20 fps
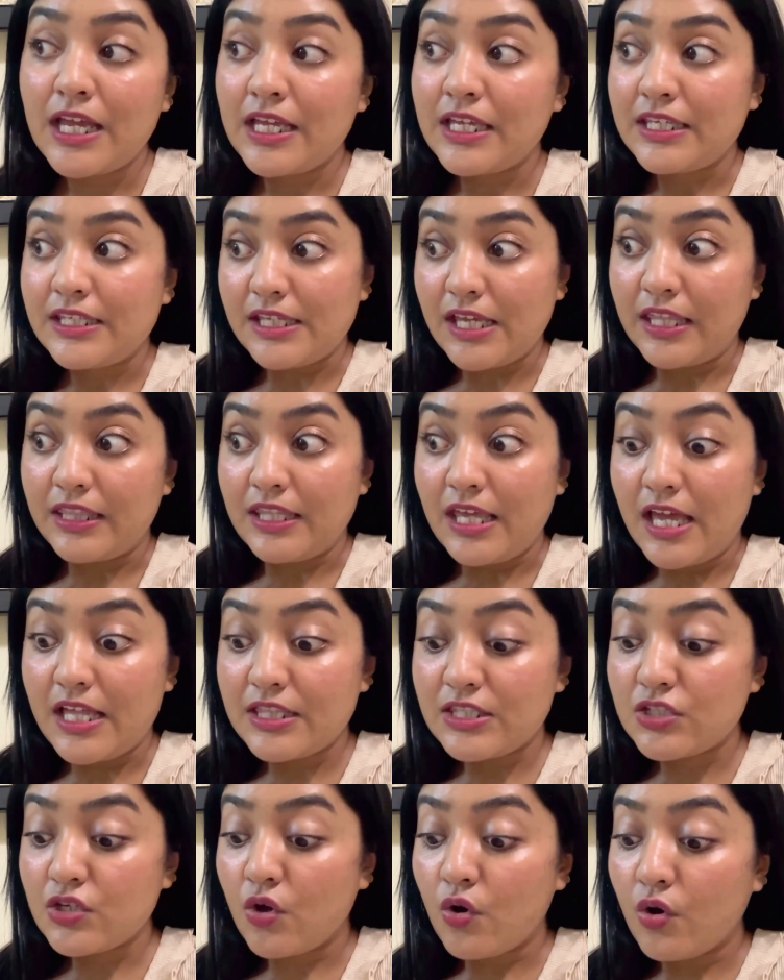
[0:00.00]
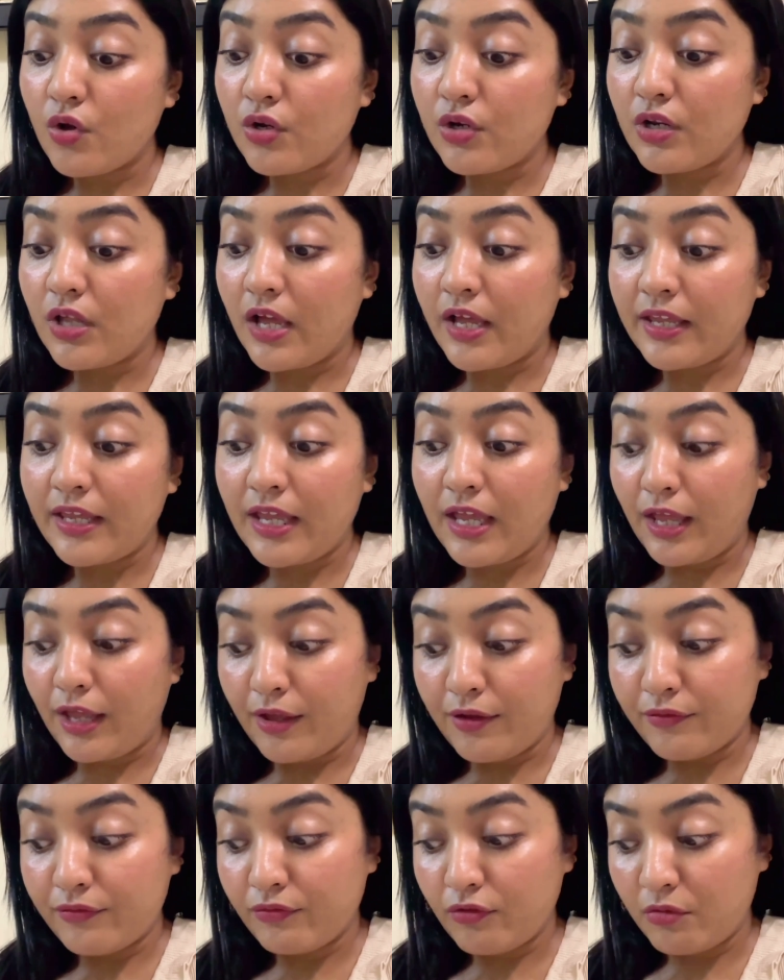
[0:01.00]
Yeah, that's all I
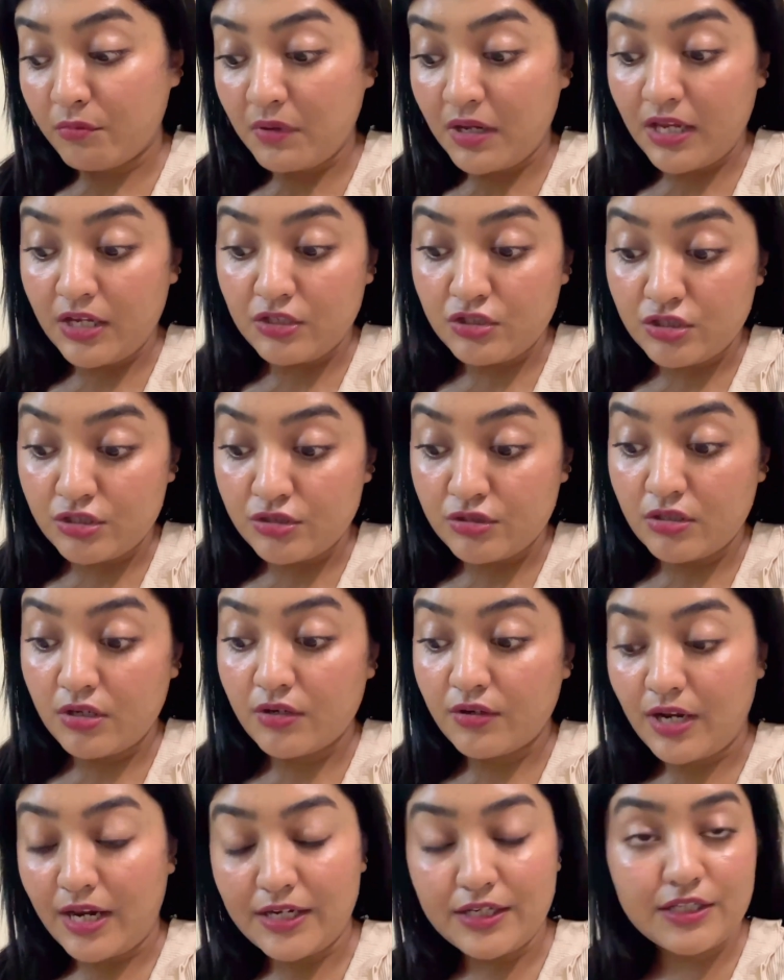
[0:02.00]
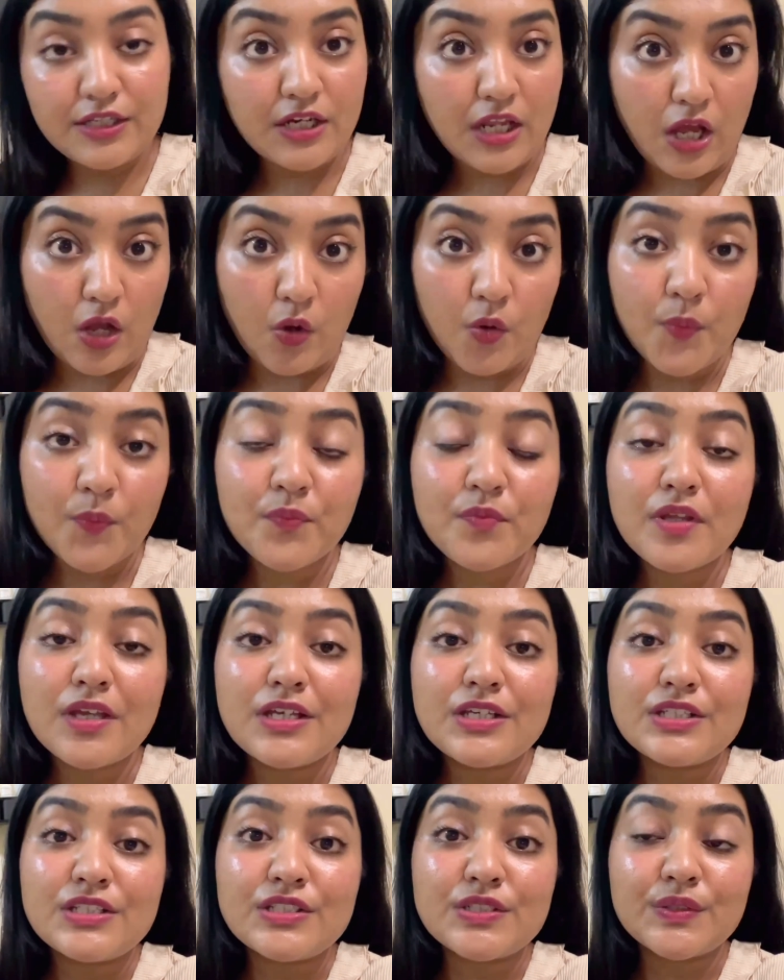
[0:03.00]
have for my agenda right now.
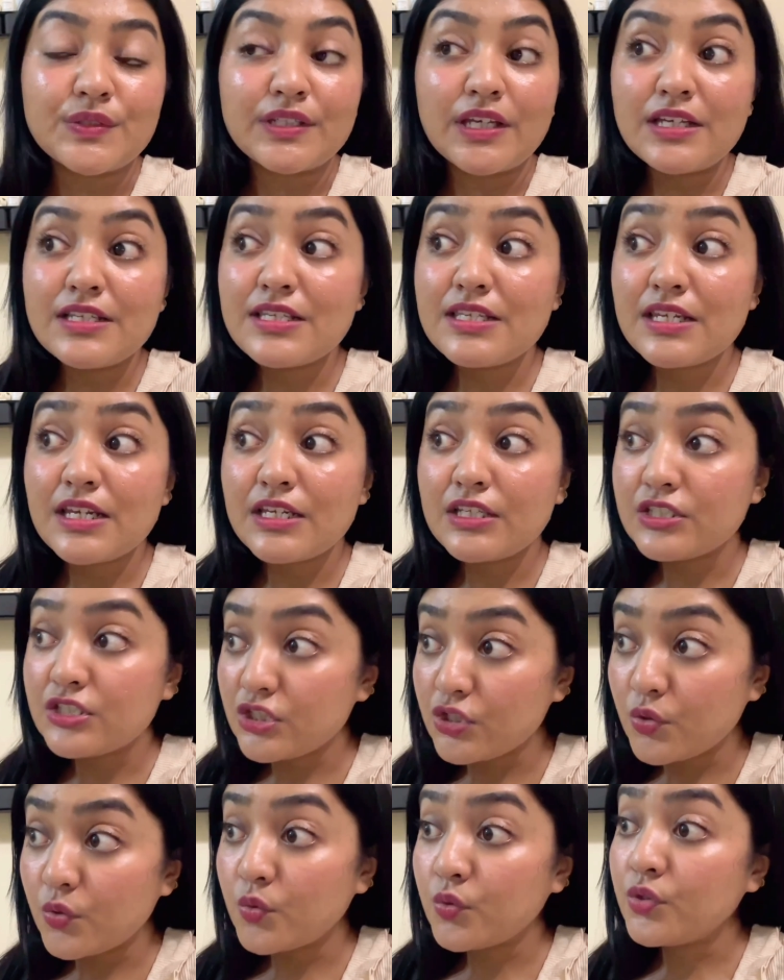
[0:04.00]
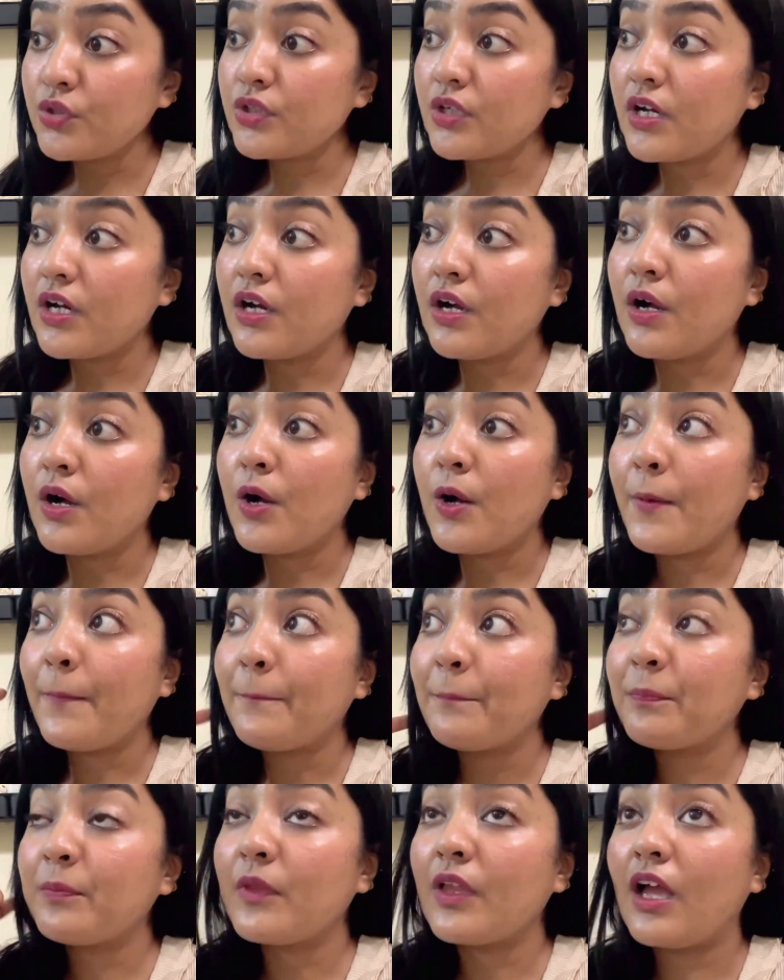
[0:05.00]
So yeah, stay tuned.
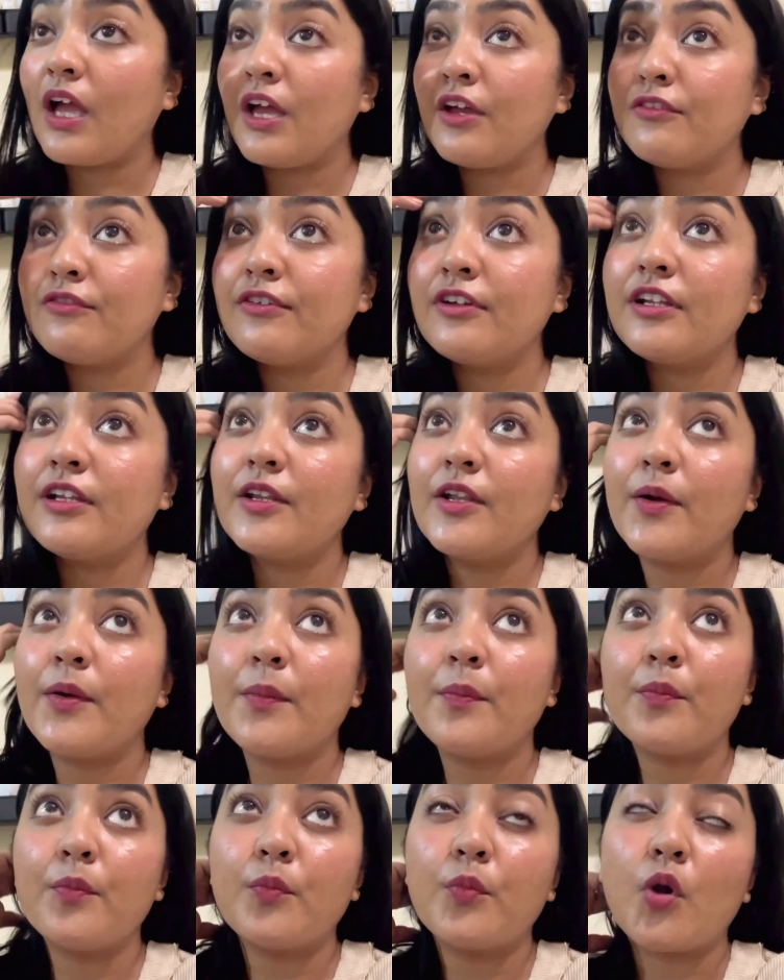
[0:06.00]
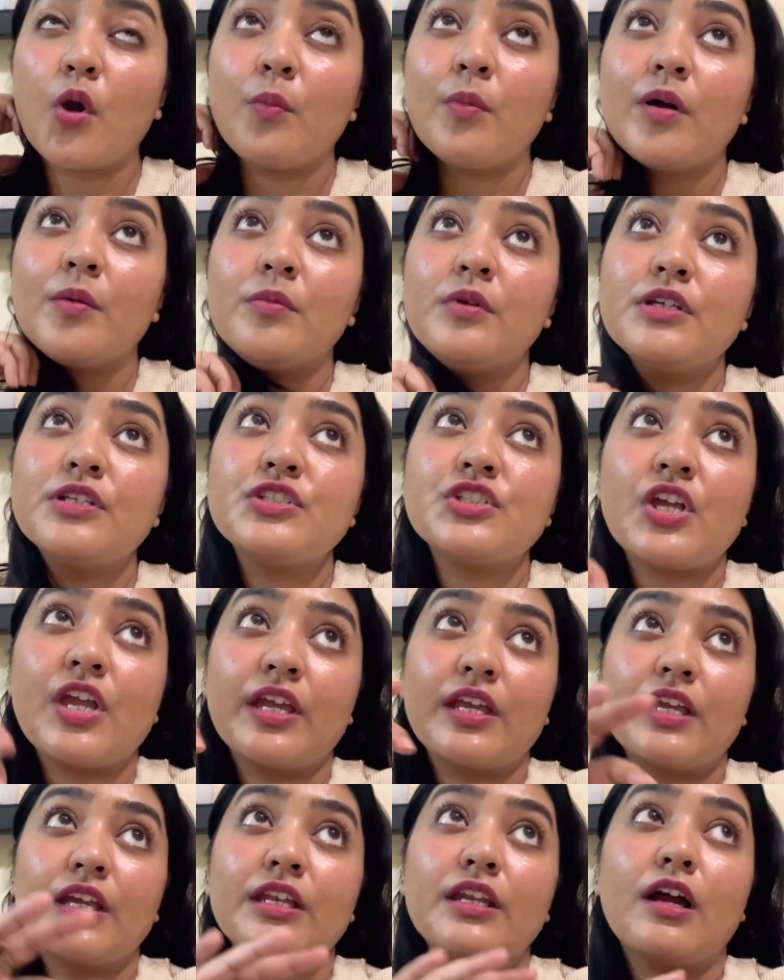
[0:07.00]
I will probably
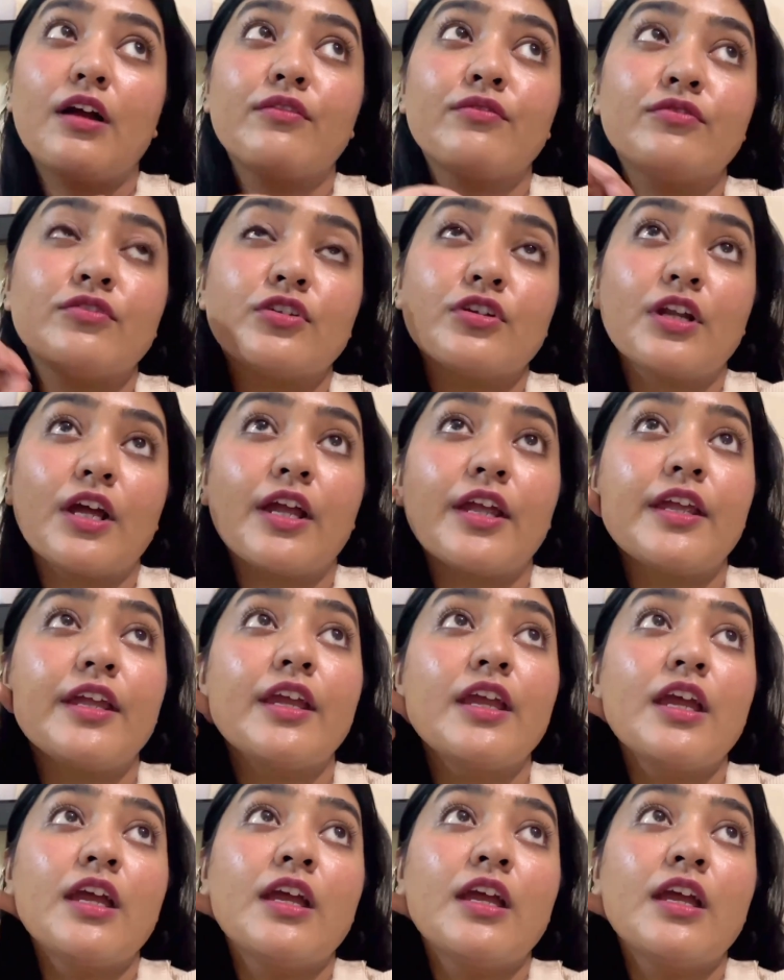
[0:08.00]
check in after I